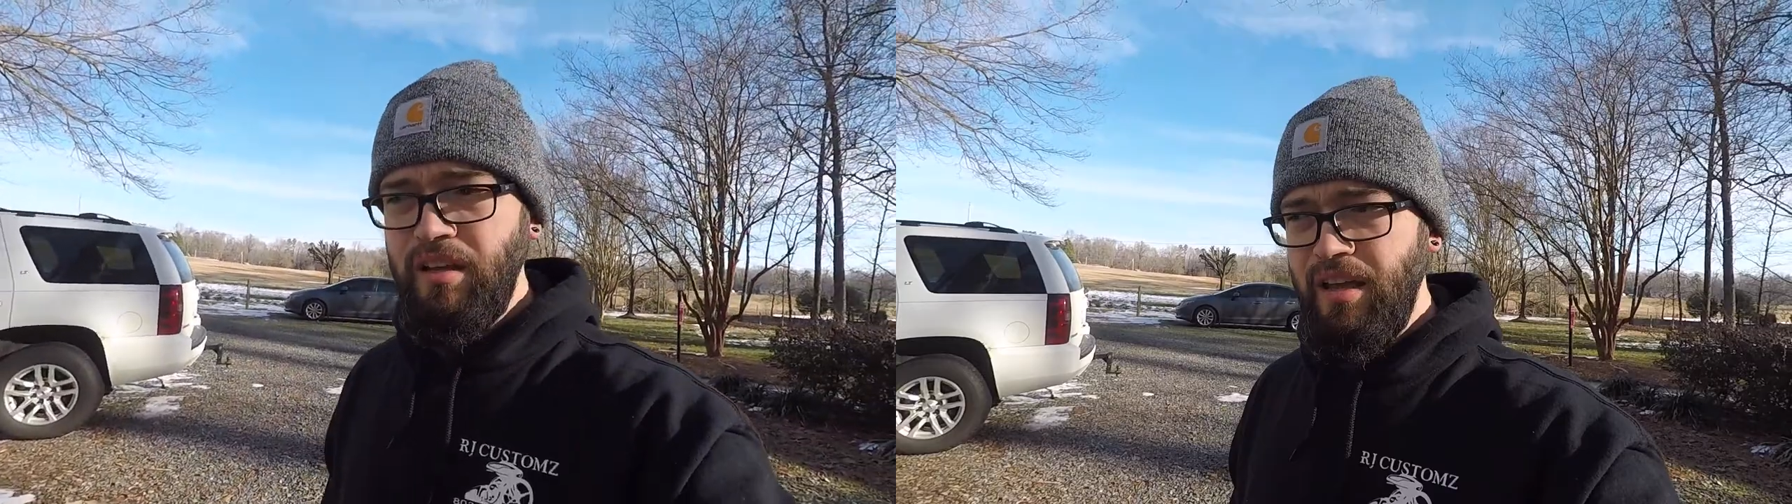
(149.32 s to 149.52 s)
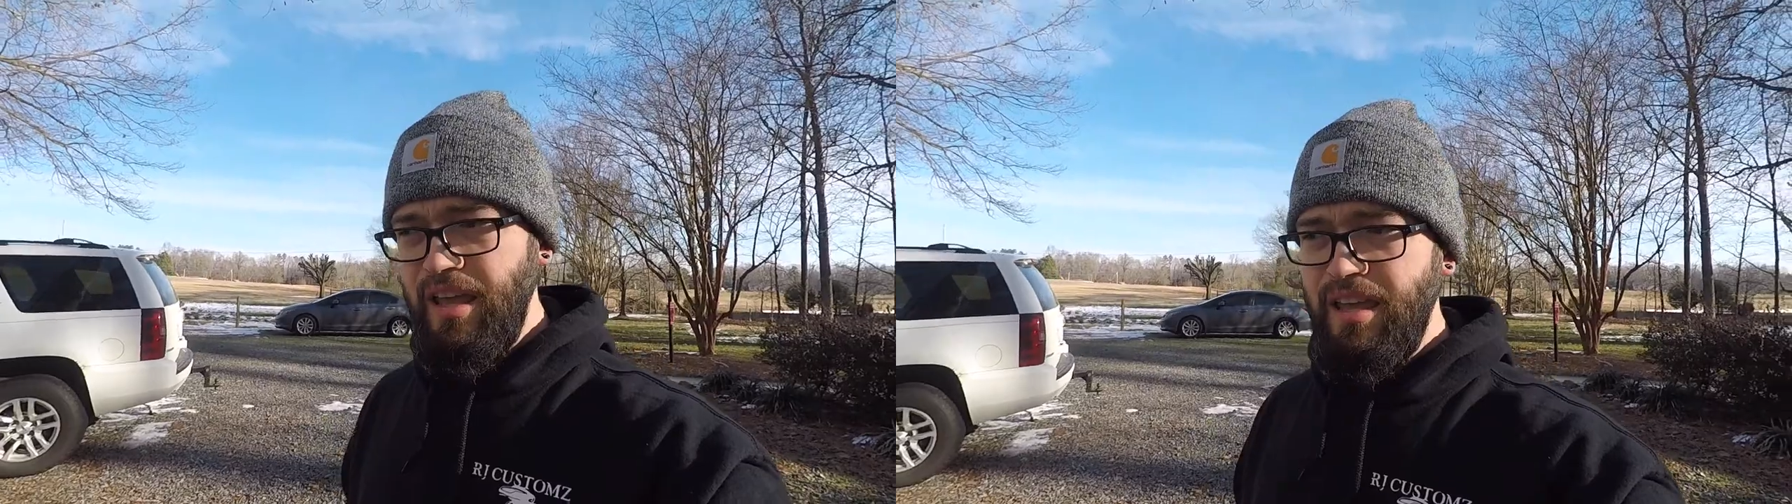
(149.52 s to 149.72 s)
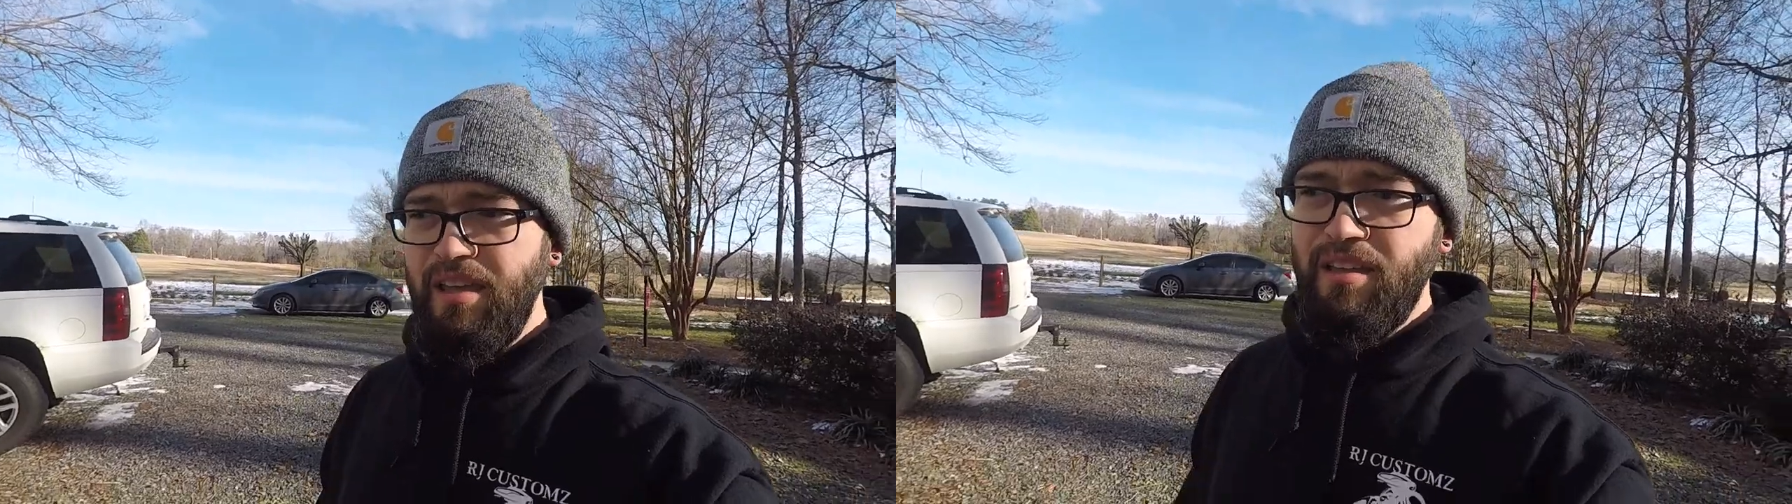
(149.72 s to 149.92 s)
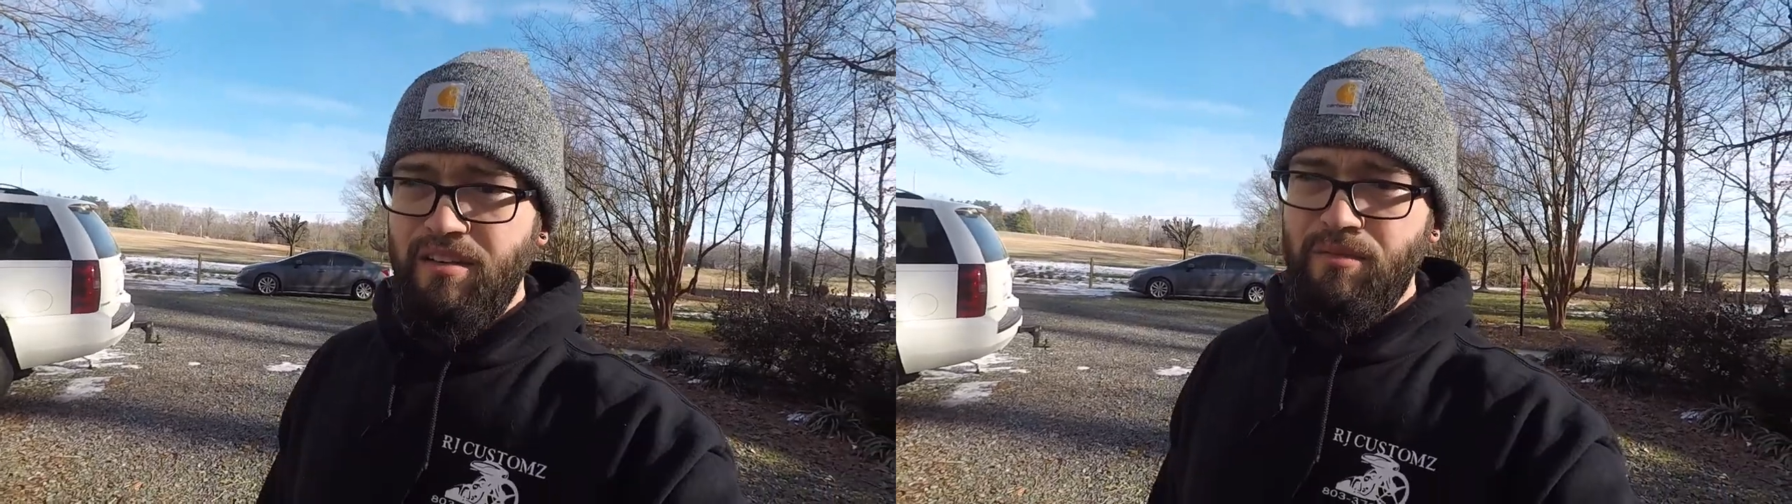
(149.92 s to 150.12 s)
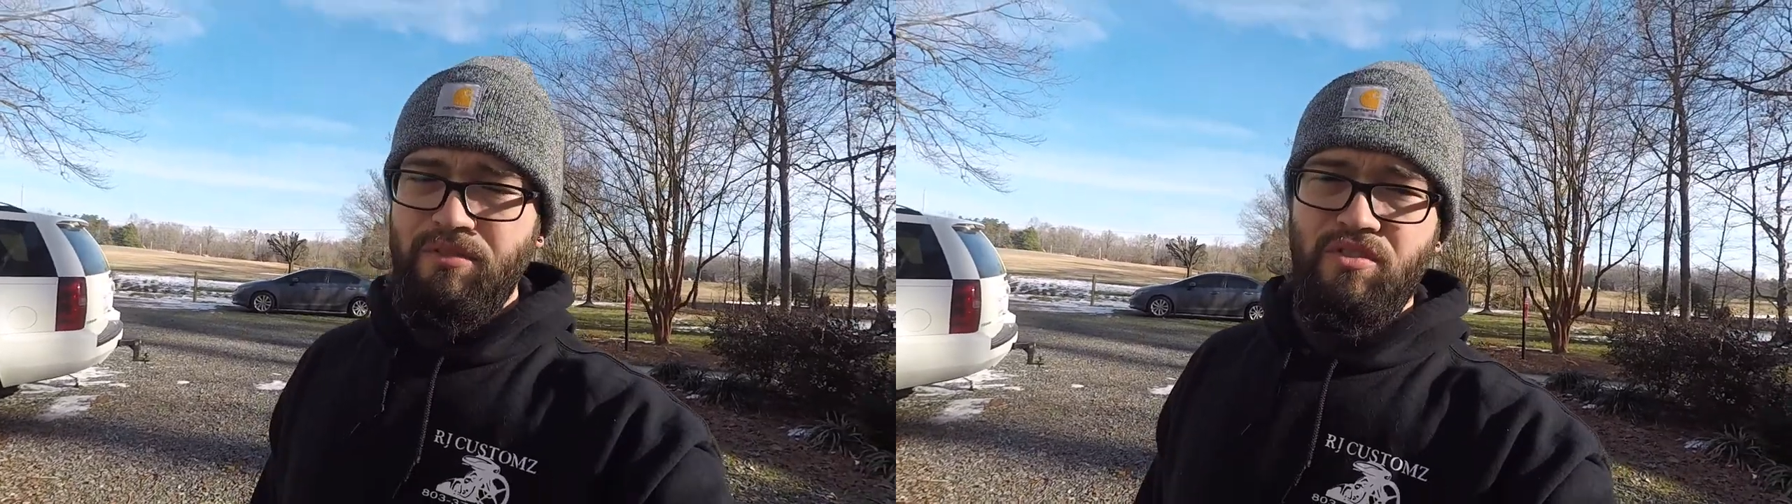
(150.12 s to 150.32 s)
and
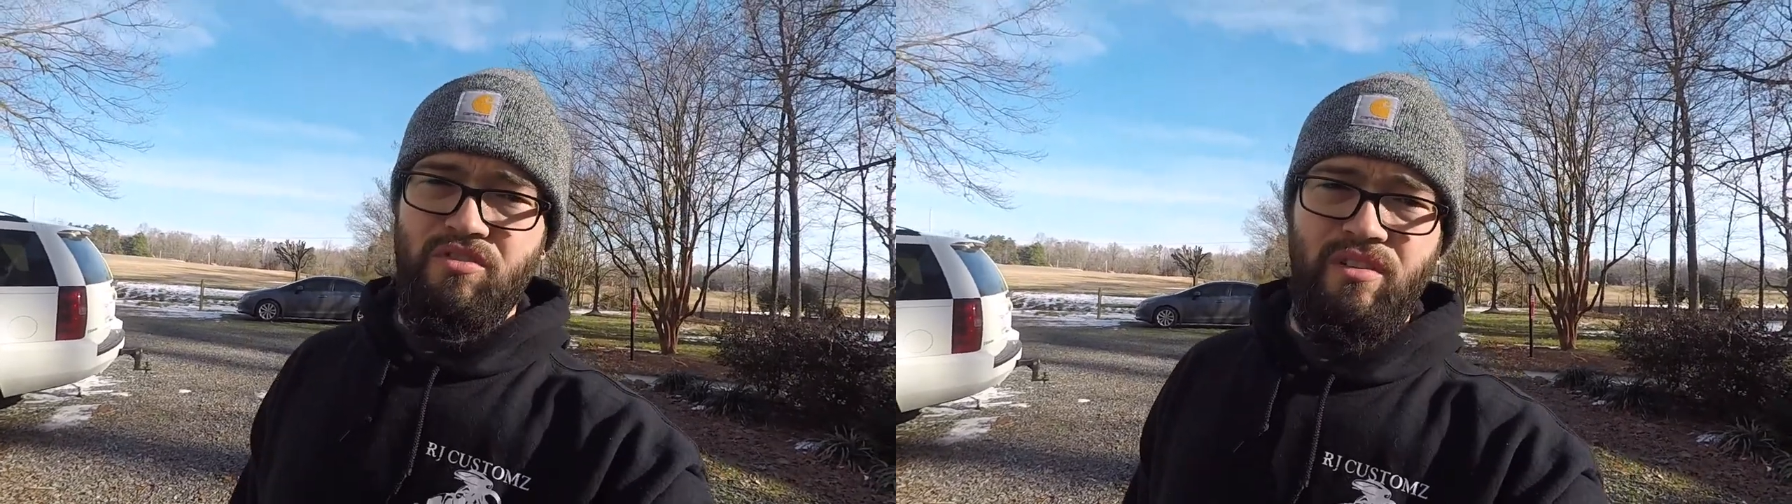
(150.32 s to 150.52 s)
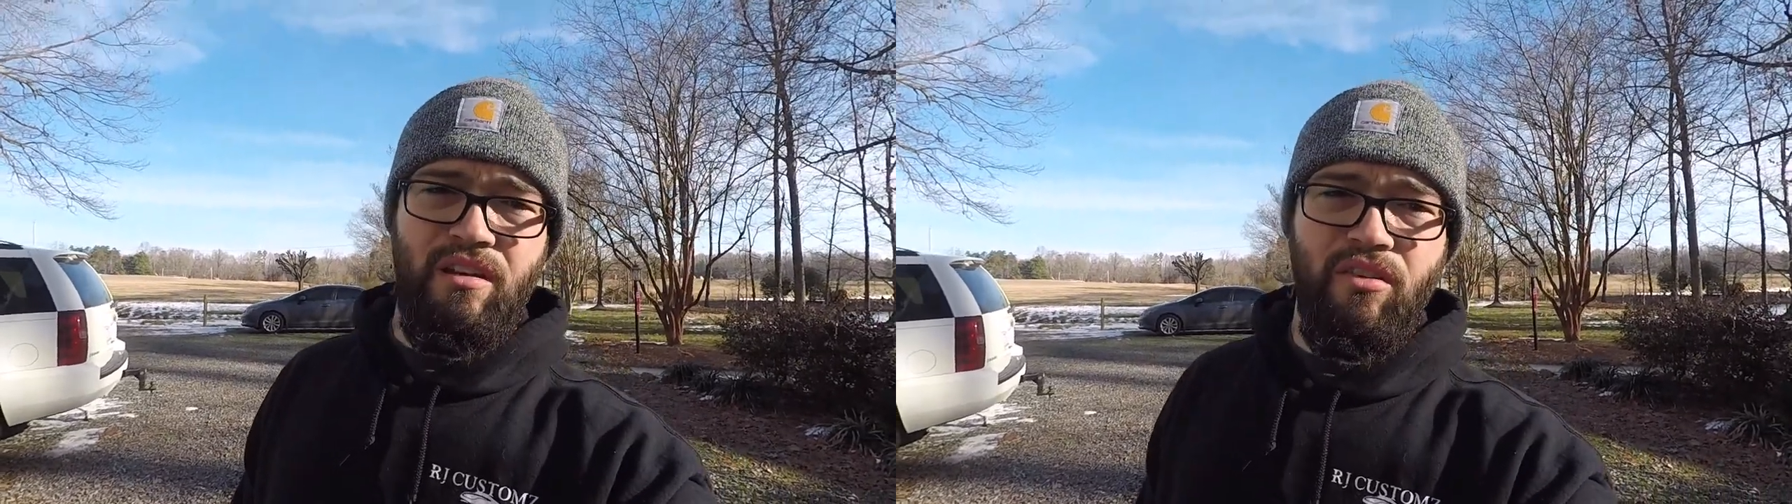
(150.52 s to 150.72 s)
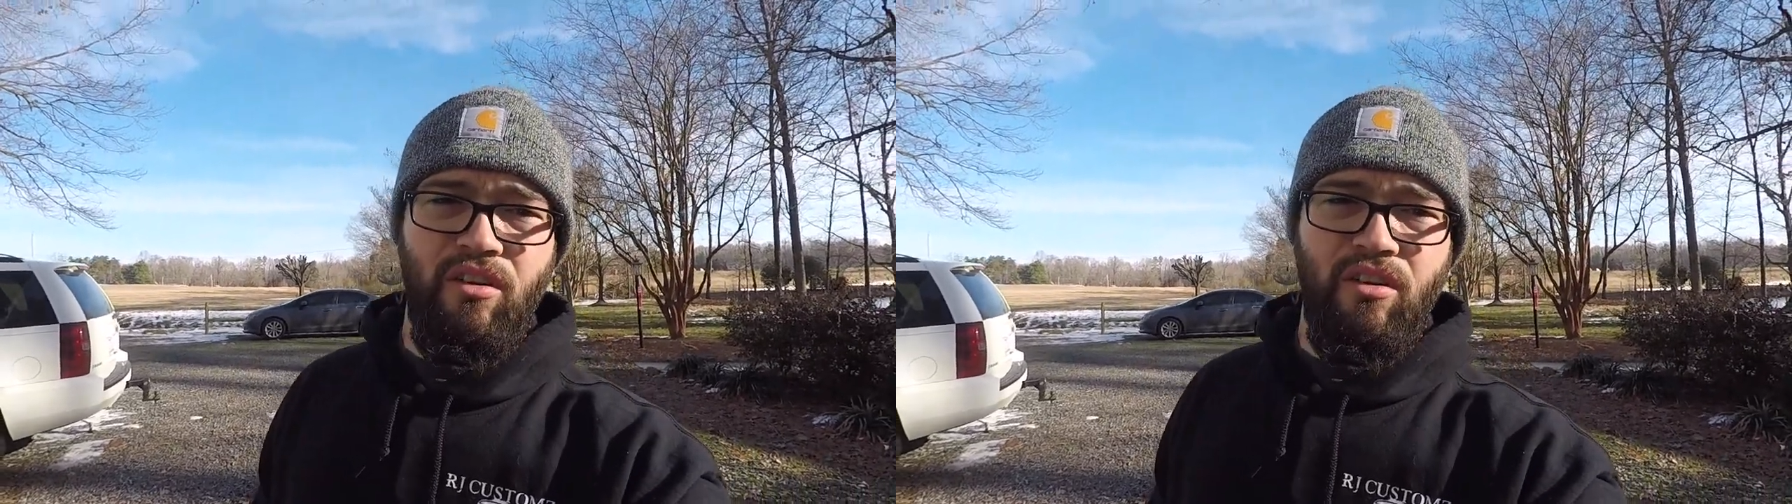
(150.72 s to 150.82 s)
we just never